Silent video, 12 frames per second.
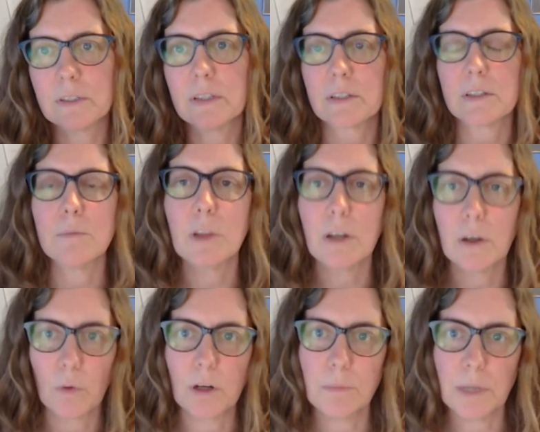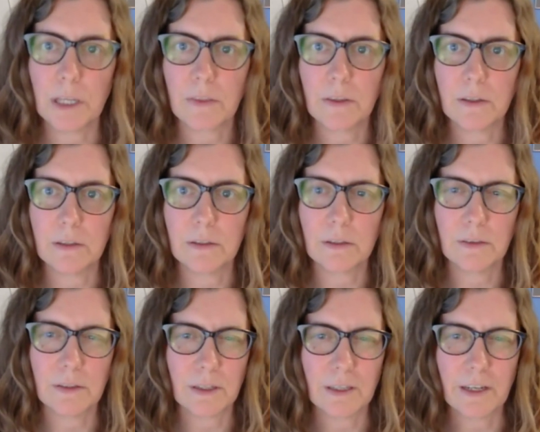system that I want to make
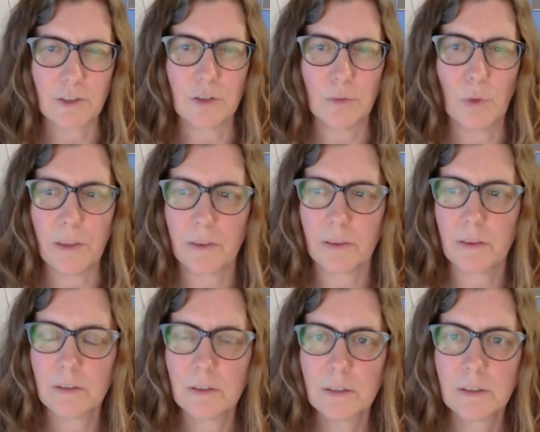the connection with.